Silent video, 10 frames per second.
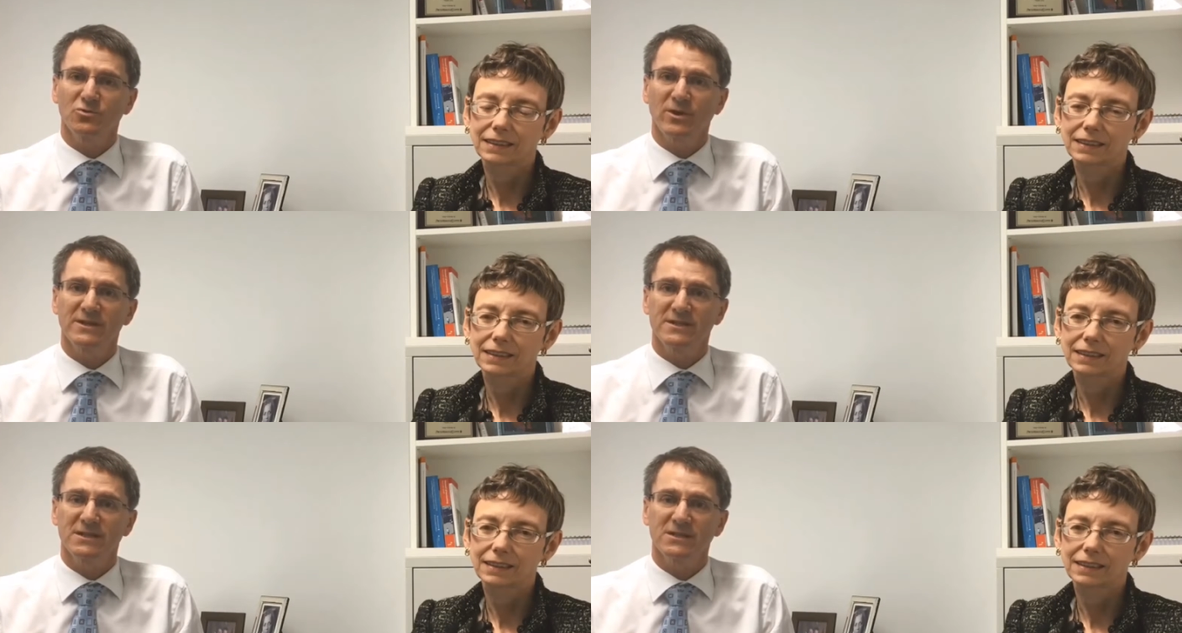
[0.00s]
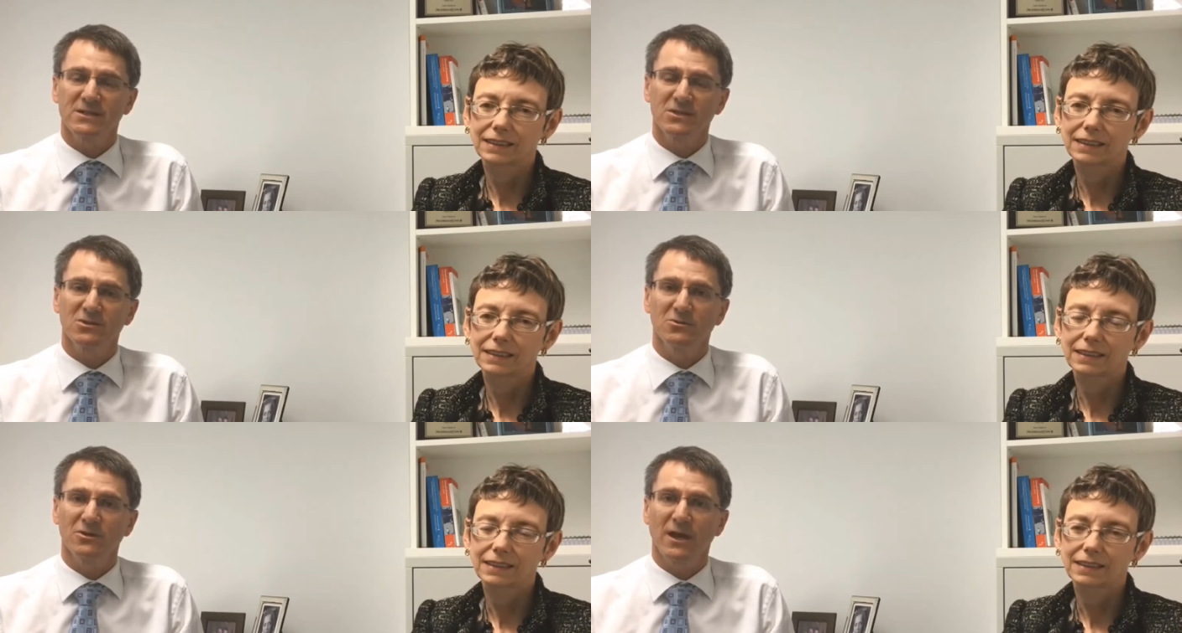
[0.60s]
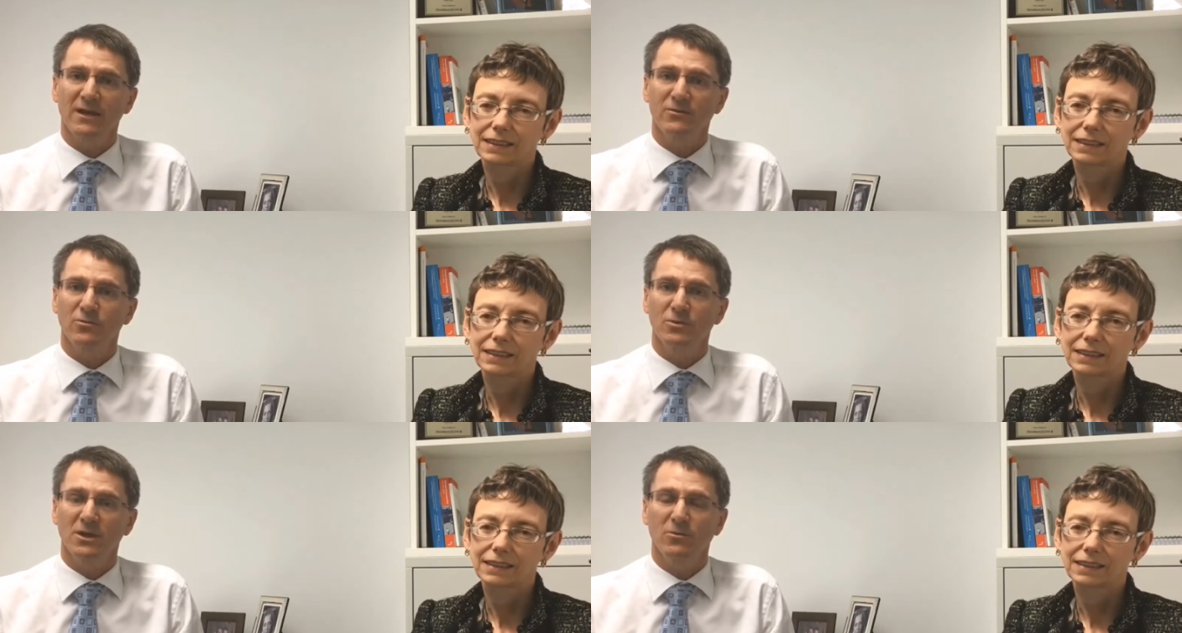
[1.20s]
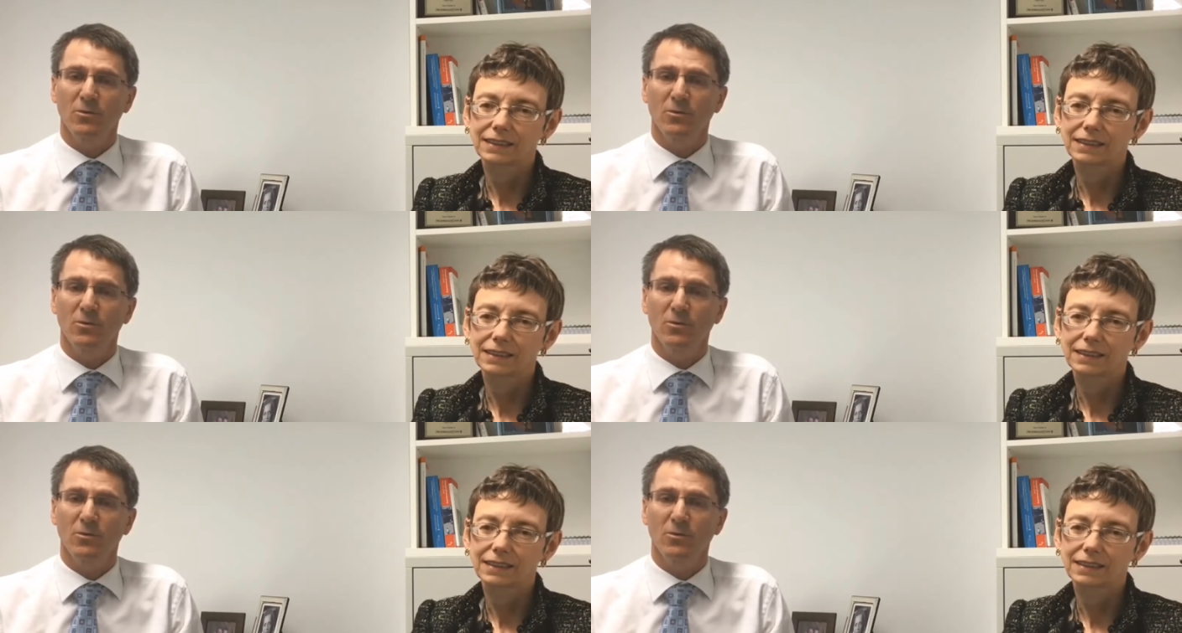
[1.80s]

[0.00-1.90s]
Speaker 1: crisis to look at audit